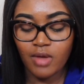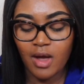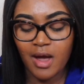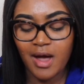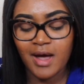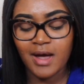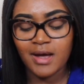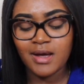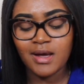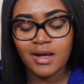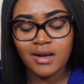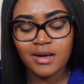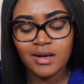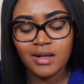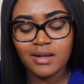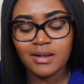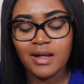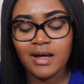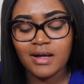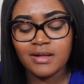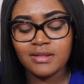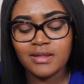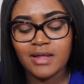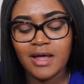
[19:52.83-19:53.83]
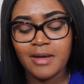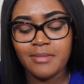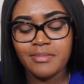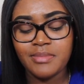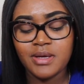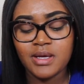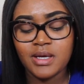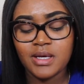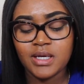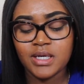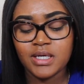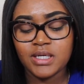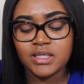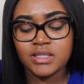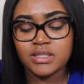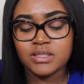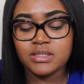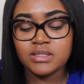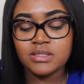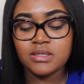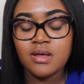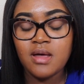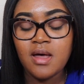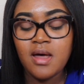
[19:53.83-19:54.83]
I kind of like that
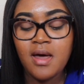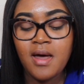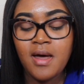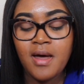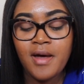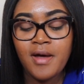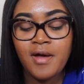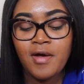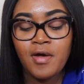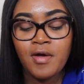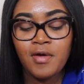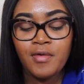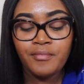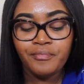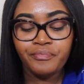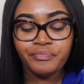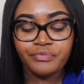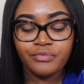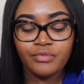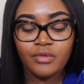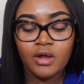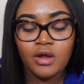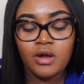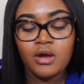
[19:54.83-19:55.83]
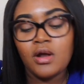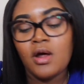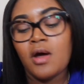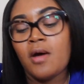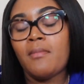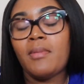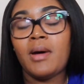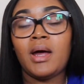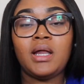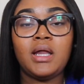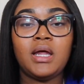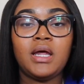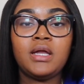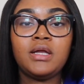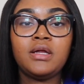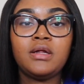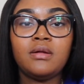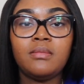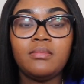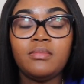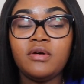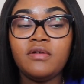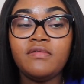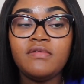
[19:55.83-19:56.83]
because, you know, by the end of the
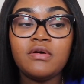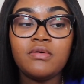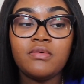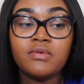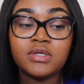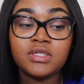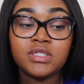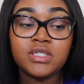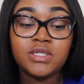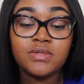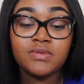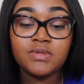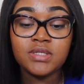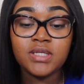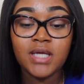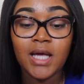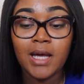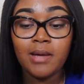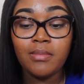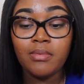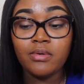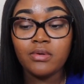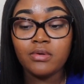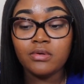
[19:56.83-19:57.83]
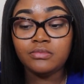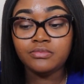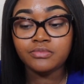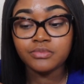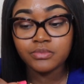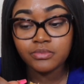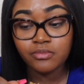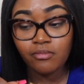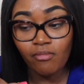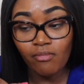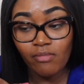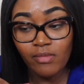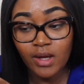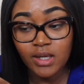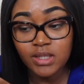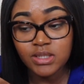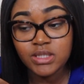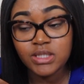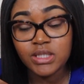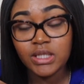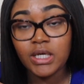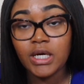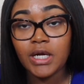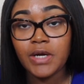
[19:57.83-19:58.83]
movie when she was able
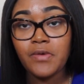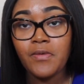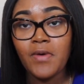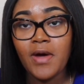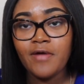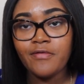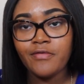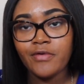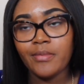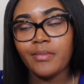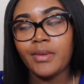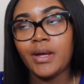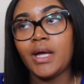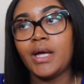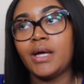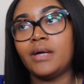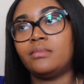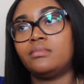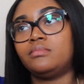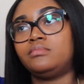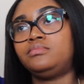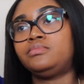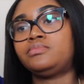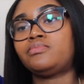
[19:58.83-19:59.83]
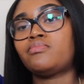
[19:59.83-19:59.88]
to get away from him,